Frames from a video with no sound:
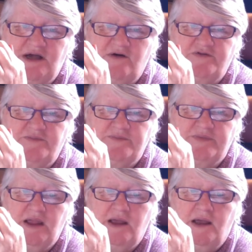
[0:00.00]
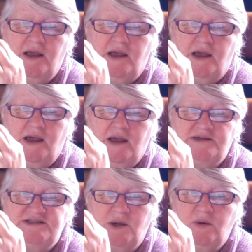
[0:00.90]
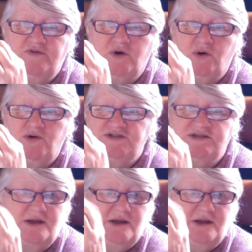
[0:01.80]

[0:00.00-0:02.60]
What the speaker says: of. So, of course,